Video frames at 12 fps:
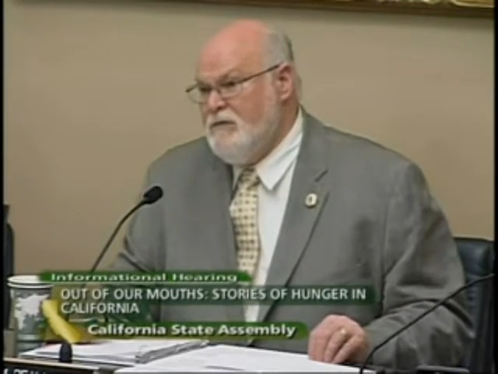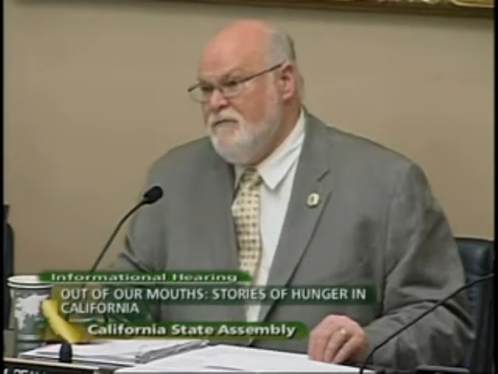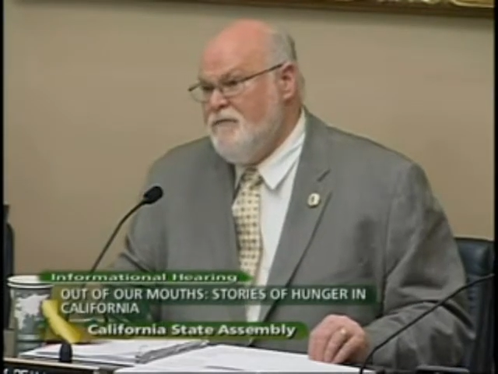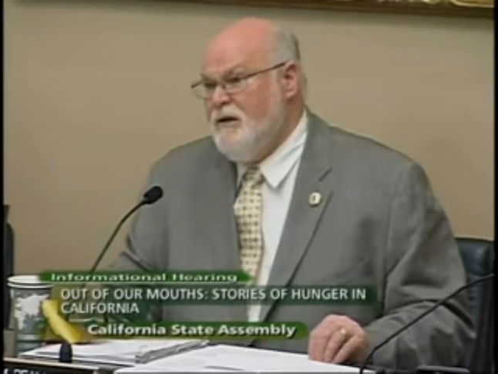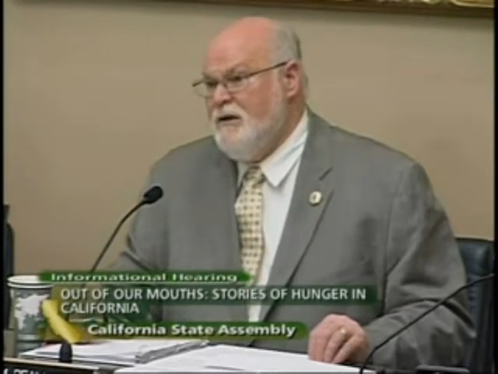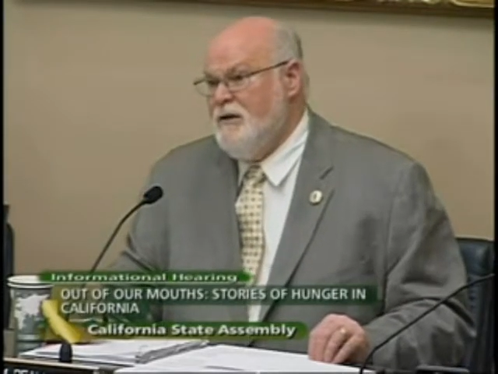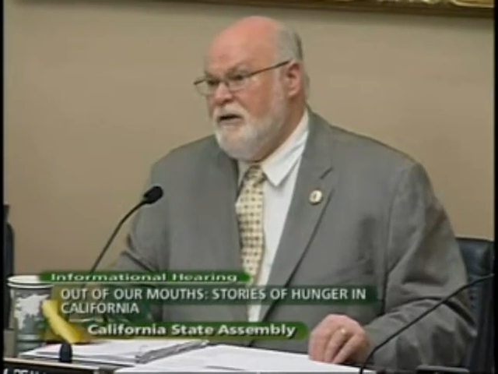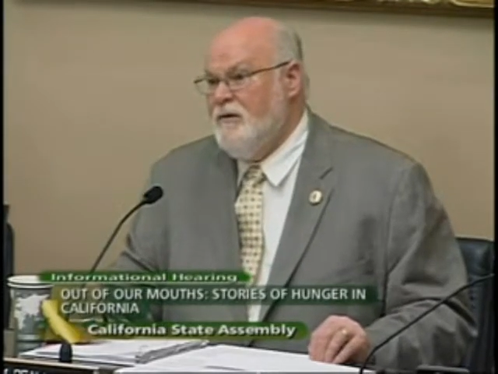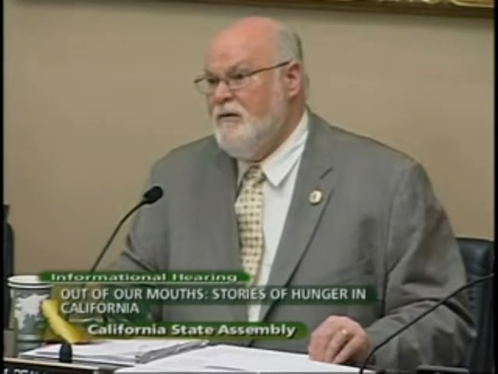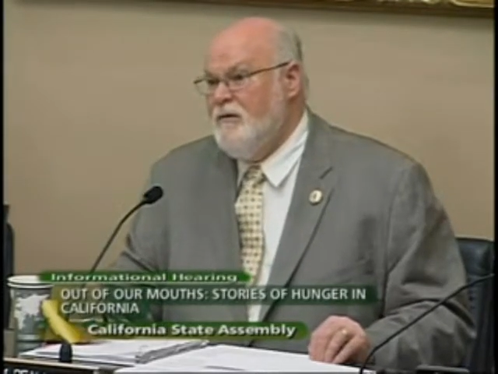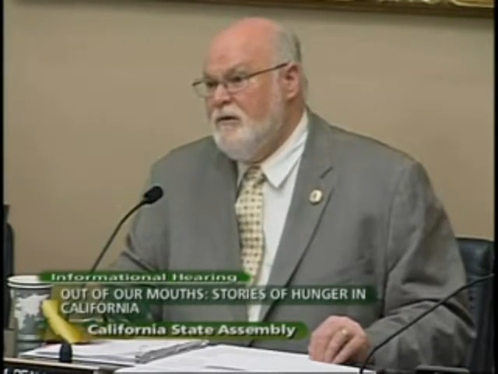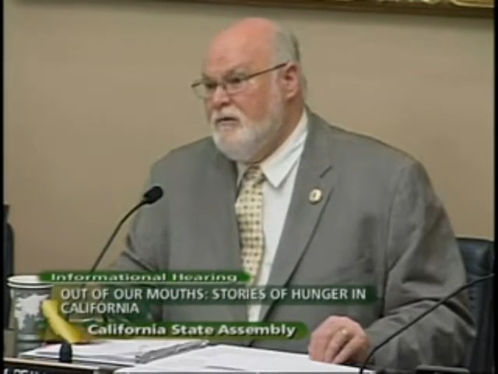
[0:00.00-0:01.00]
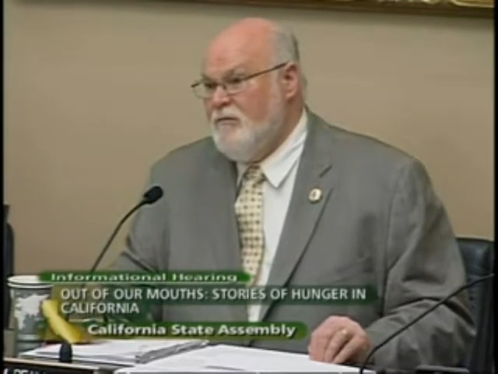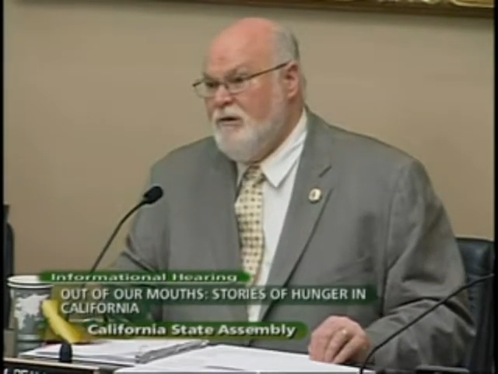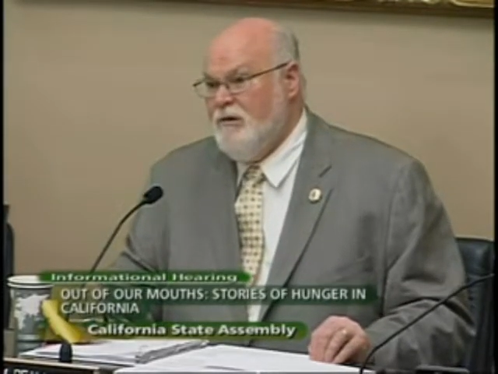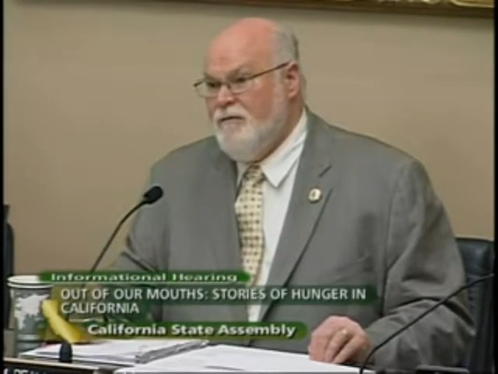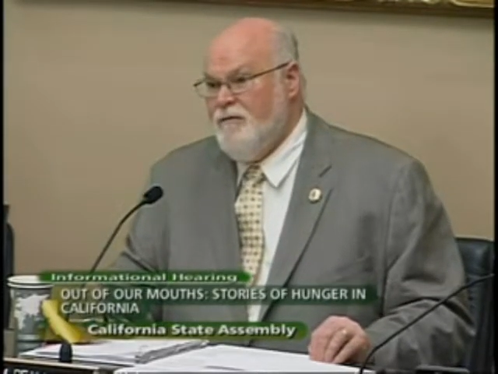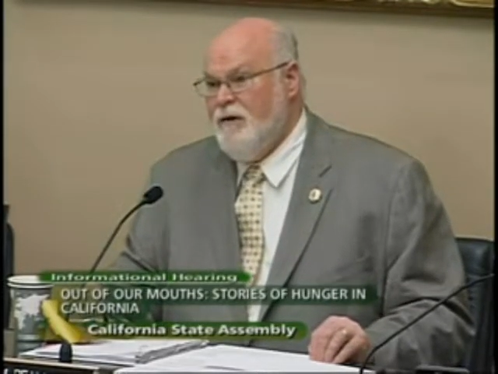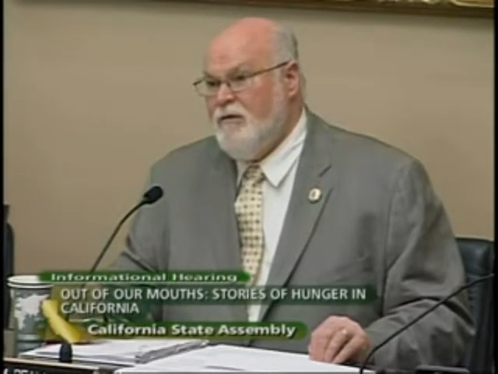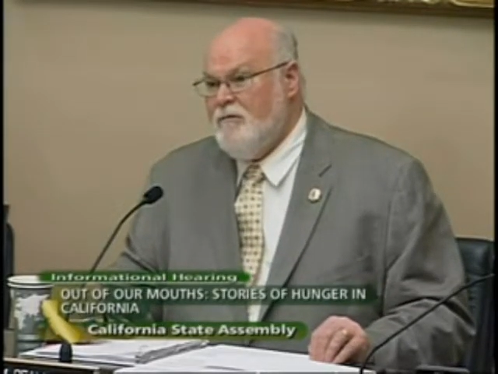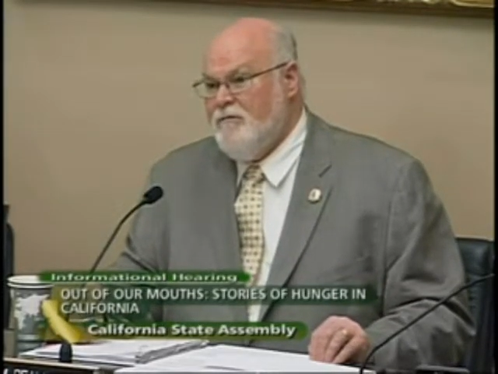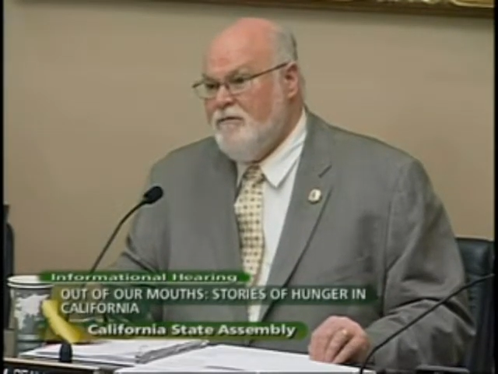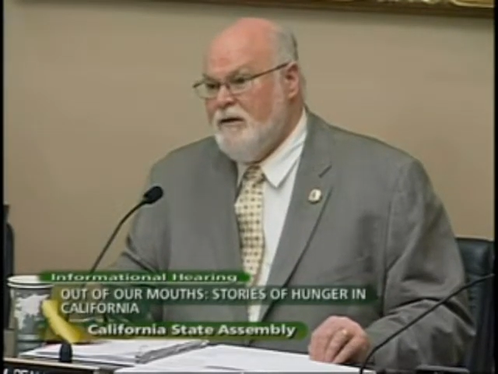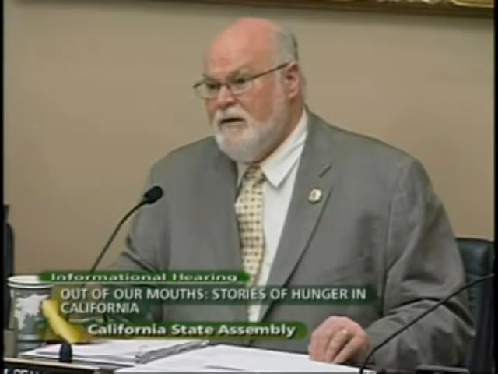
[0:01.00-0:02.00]
funded with federal
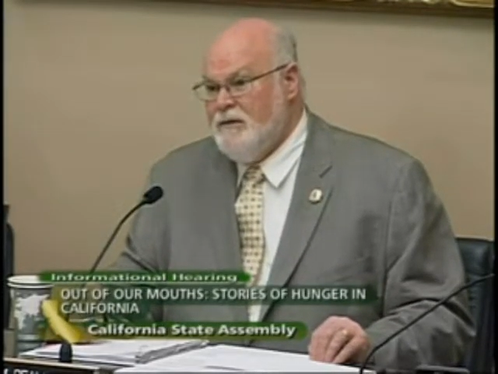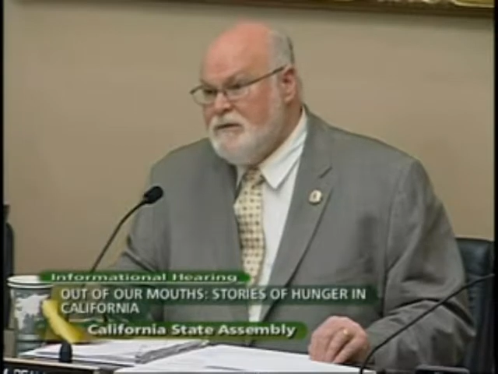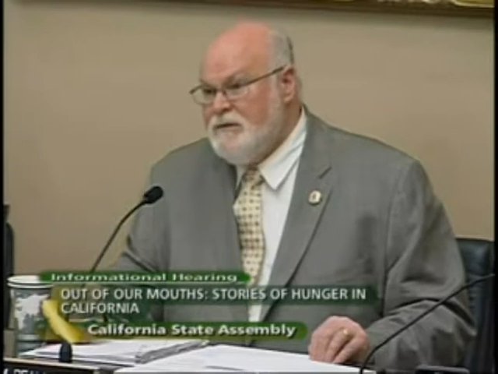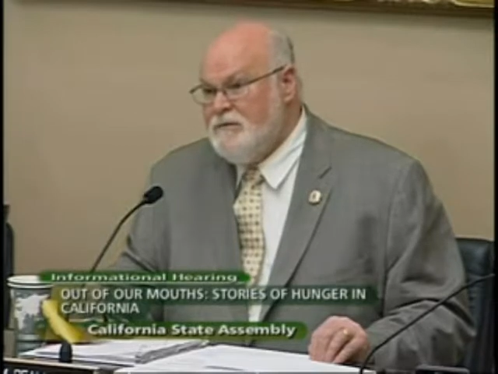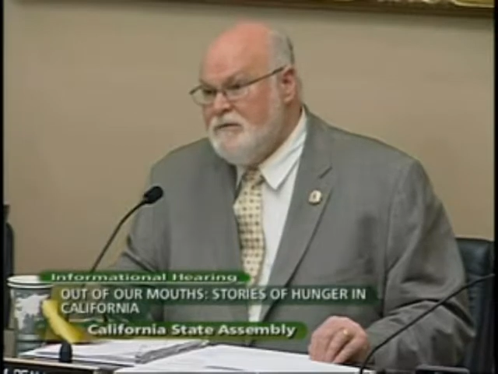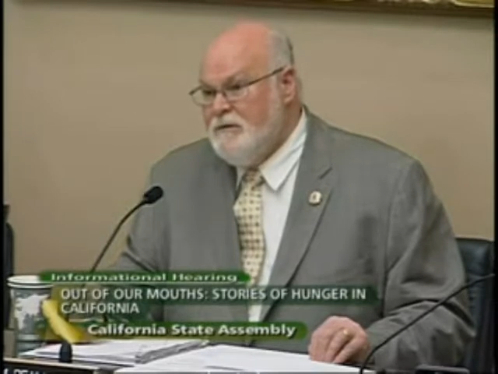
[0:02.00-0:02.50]
funds.